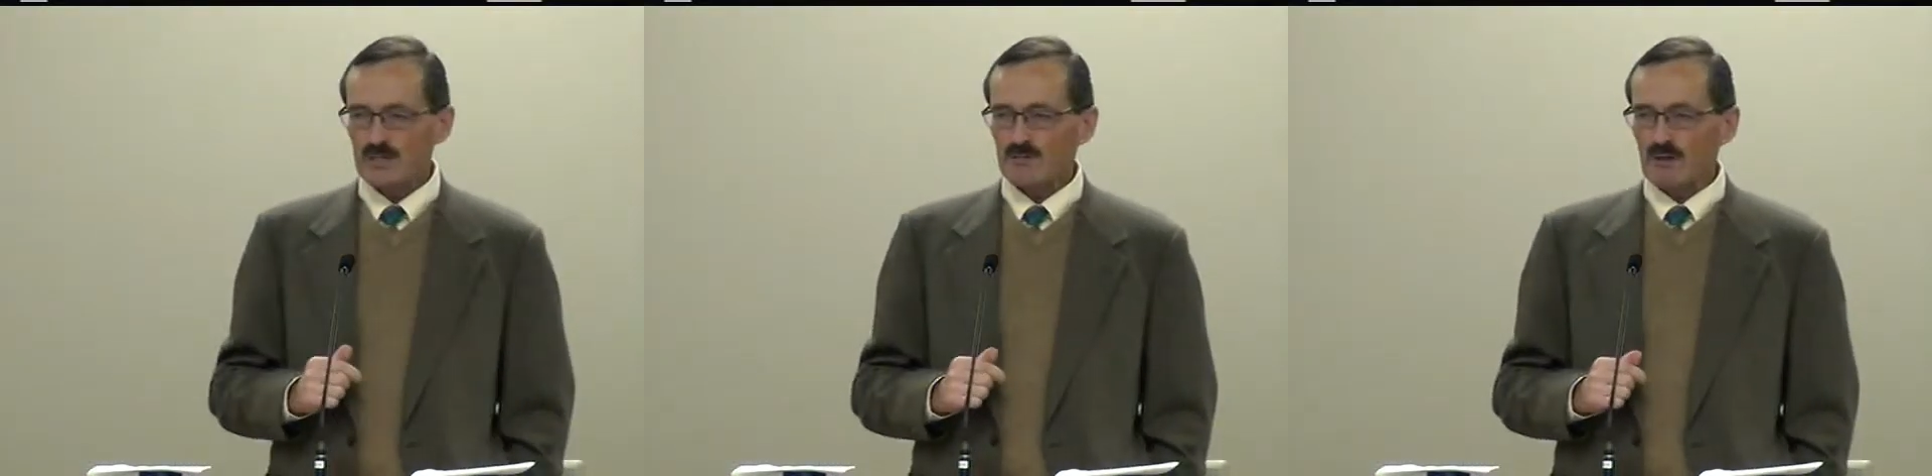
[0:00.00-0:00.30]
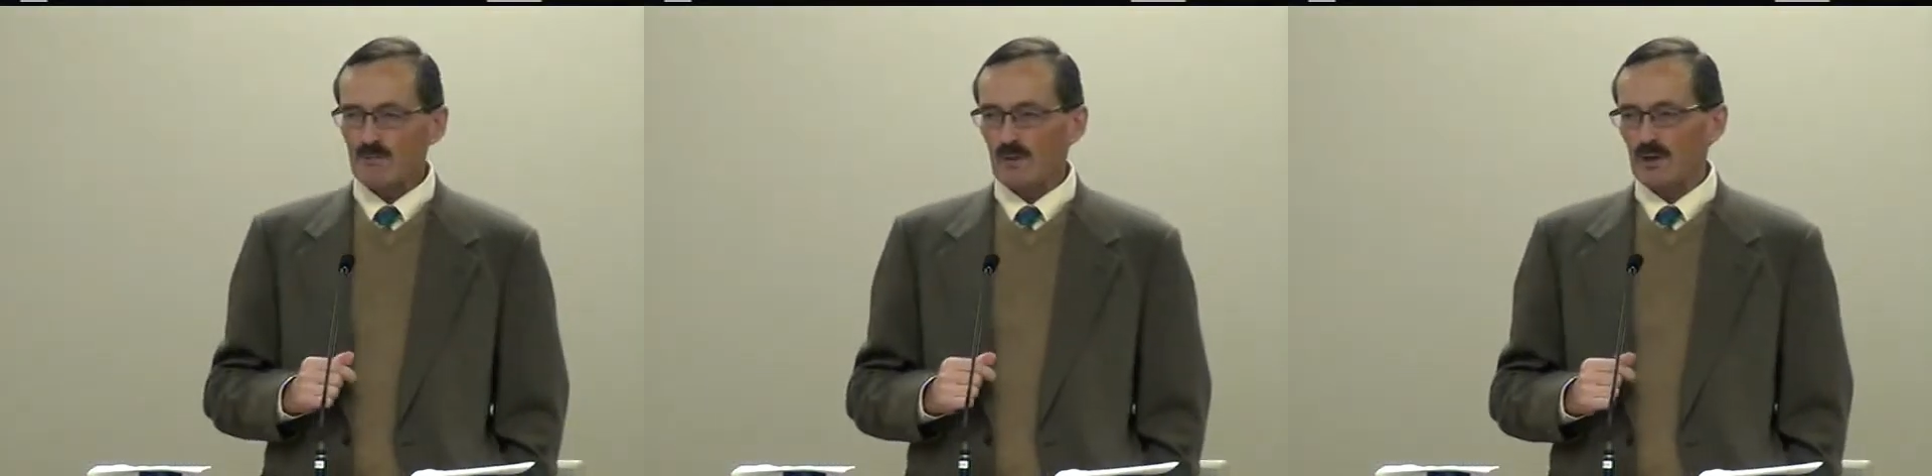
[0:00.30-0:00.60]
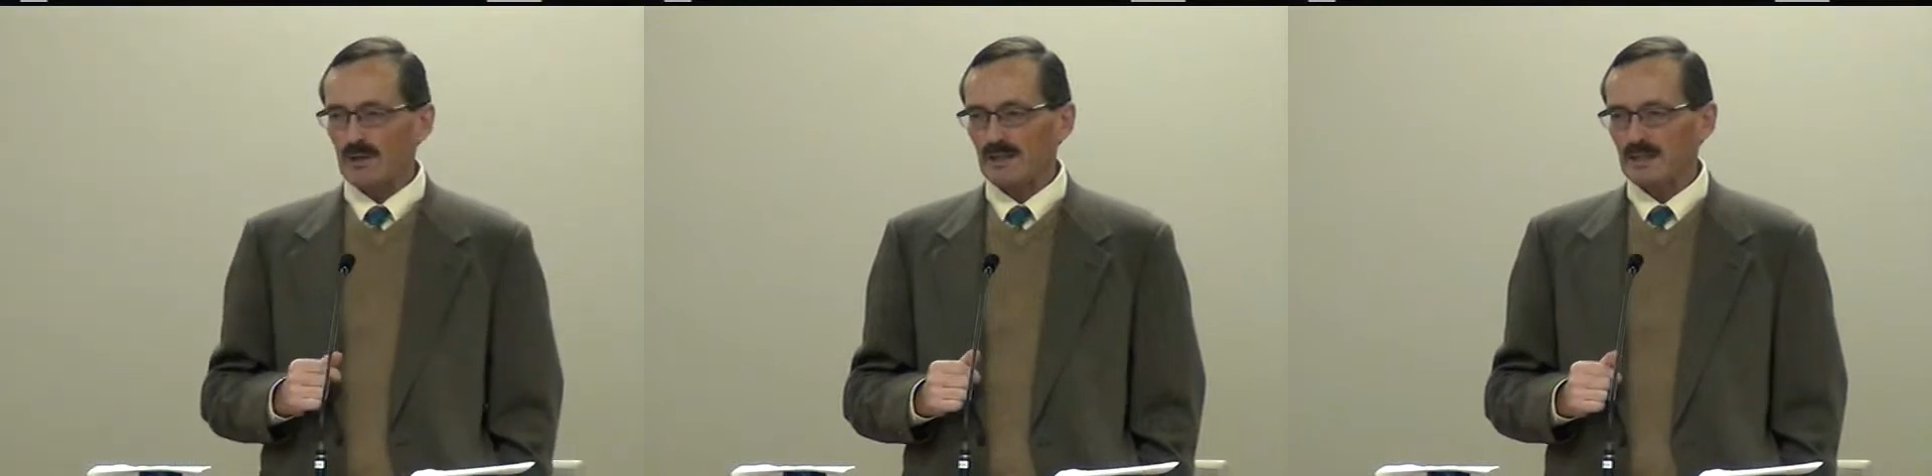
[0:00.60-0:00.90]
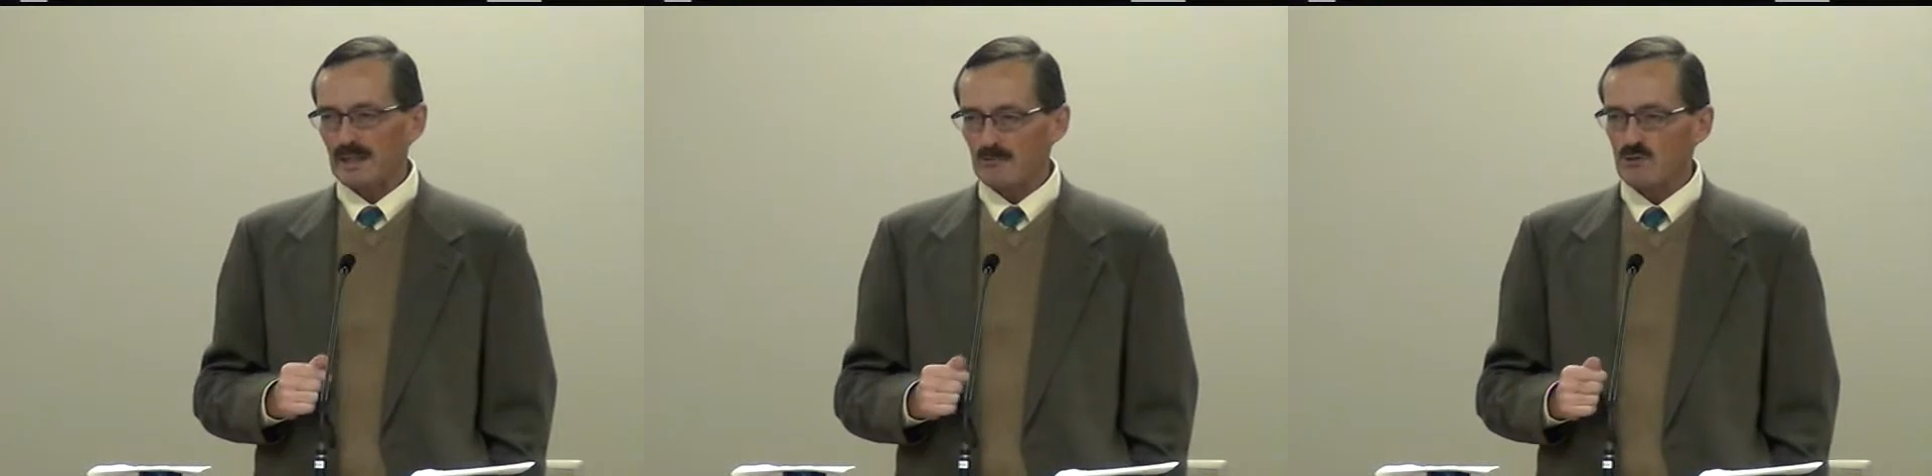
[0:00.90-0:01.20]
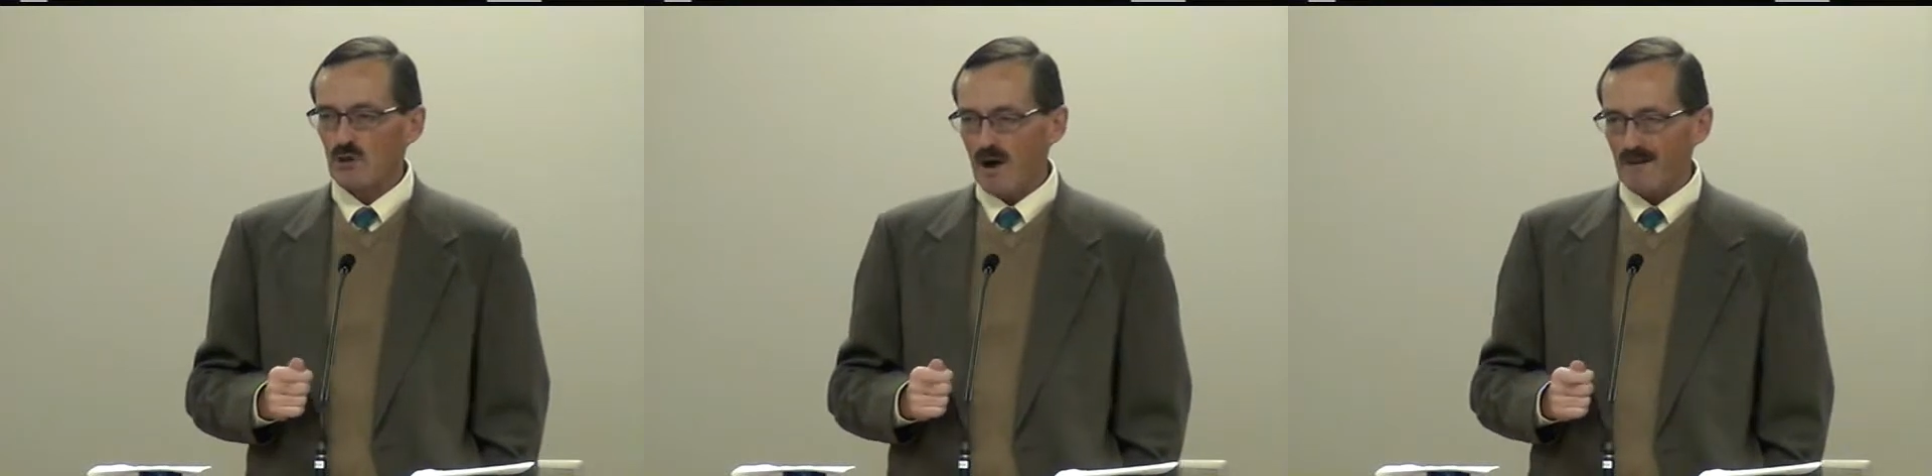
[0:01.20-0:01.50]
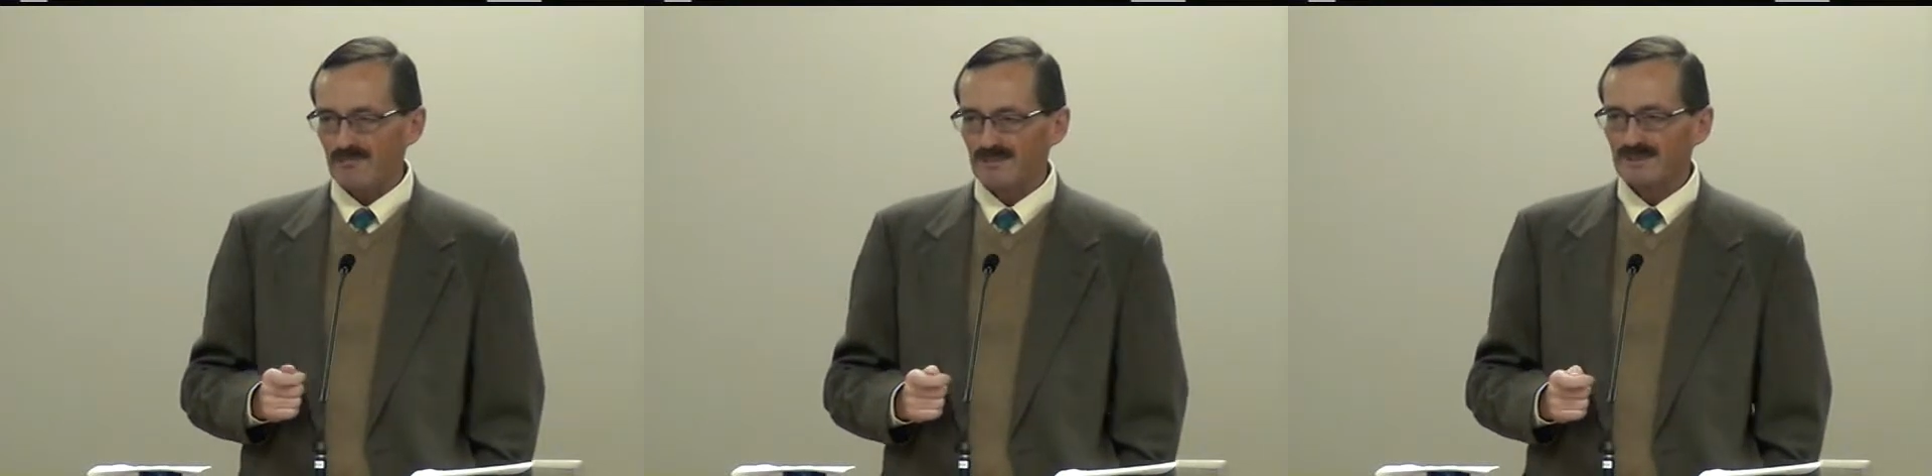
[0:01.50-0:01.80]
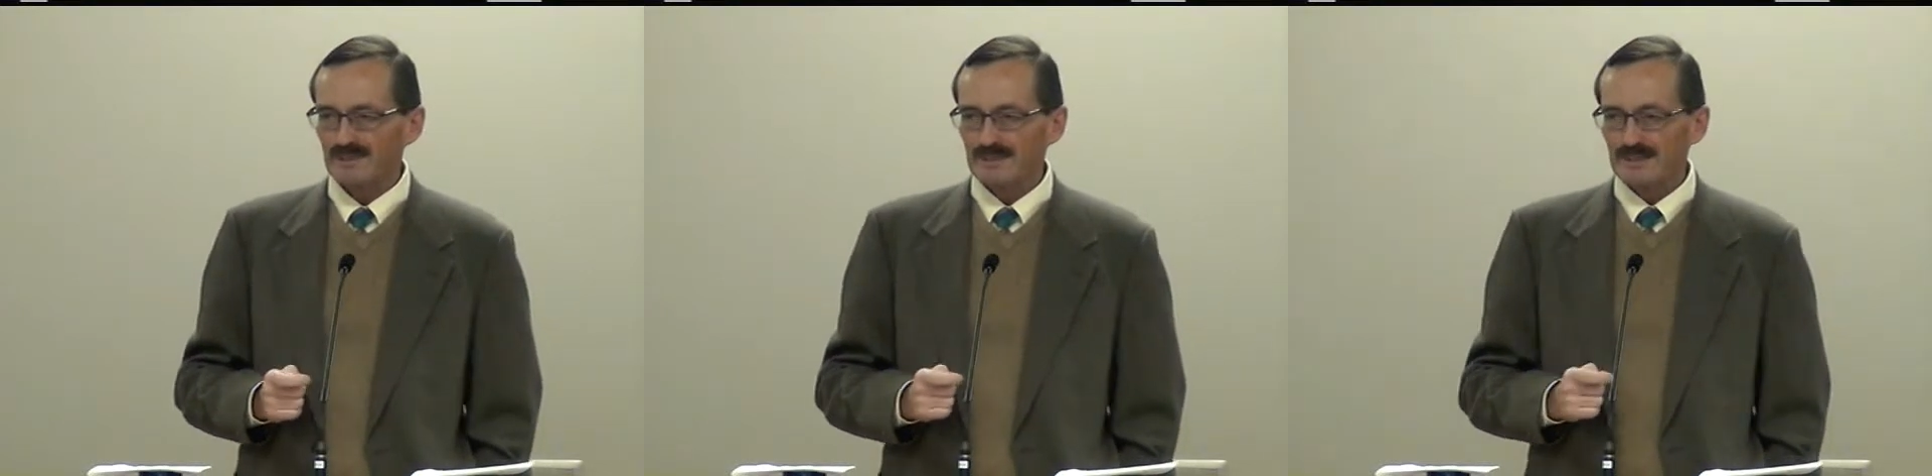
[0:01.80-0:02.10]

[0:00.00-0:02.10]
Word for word: history work, he was off.